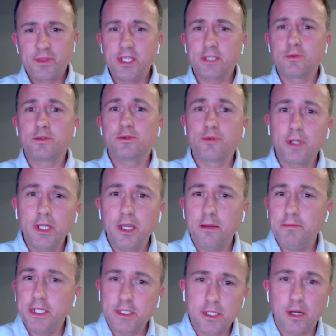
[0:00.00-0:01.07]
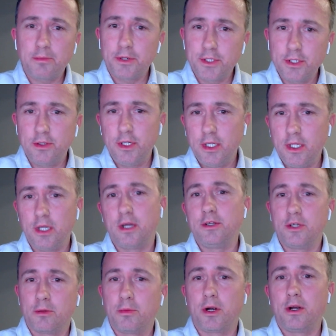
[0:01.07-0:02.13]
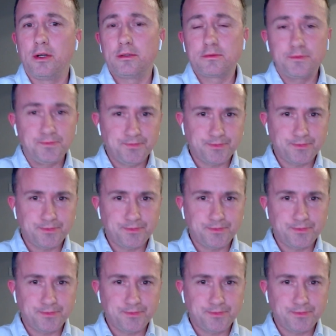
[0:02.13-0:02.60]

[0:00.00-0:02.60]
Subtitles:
this was really a missed opportunity on your part.